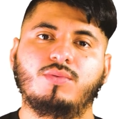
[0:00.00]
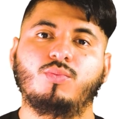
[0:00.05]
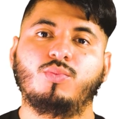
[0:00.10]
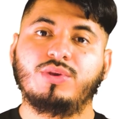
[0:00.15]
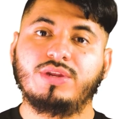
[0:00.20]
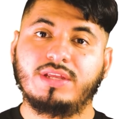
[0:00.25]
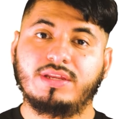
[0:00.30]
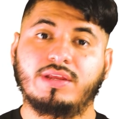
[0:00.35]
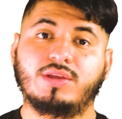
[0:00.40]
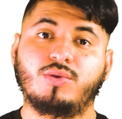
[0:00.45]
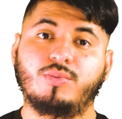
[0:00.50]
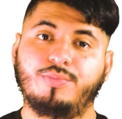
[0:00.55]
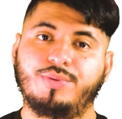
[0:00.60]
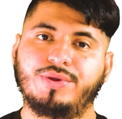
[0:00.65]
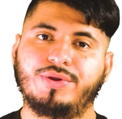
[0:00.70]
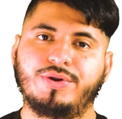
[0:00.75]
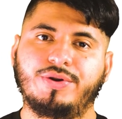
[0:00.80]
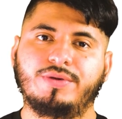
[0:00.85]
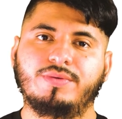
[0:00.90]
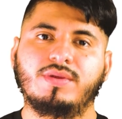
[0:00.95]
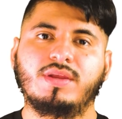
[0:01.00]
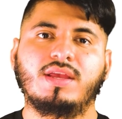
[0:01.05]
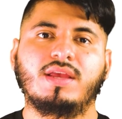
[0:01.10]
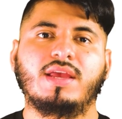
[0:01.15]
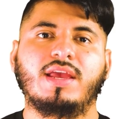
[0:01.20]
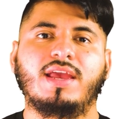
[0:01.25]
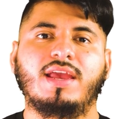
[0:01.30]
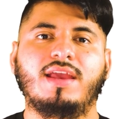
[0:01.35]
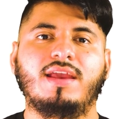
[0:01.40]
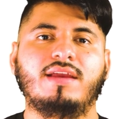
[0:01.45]
we need a computer
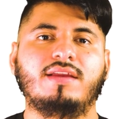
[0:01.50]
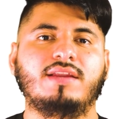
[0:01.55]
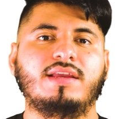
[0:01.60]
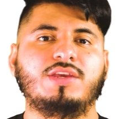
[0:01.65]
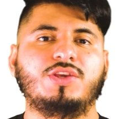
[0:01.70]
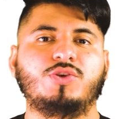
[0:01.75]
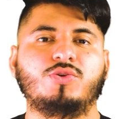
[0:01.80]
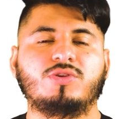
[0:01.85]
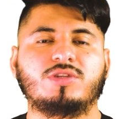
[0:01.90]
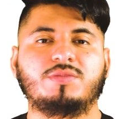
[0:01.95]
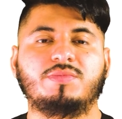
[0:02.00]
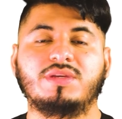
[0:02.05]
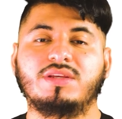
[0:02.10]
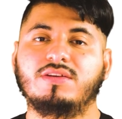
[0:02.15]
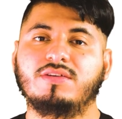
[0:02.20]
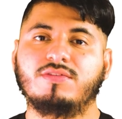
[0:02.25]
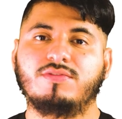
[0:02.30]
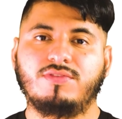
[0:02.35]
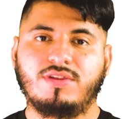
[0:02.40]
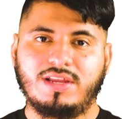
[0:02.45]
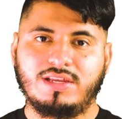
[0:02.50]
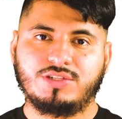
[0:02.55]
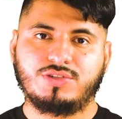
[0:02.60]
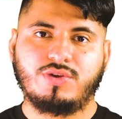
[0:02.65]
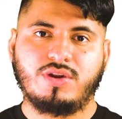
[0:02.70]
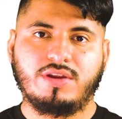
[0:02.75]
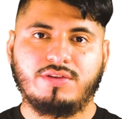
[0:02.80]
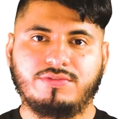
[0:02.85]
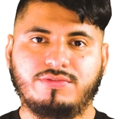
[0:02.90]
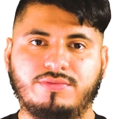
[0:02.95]
and a USB flash
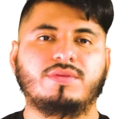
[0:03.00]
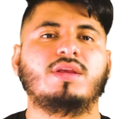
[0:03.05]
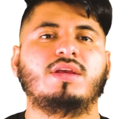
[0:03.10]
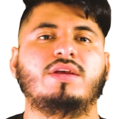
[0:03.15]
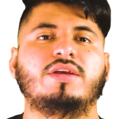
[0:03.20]
drive.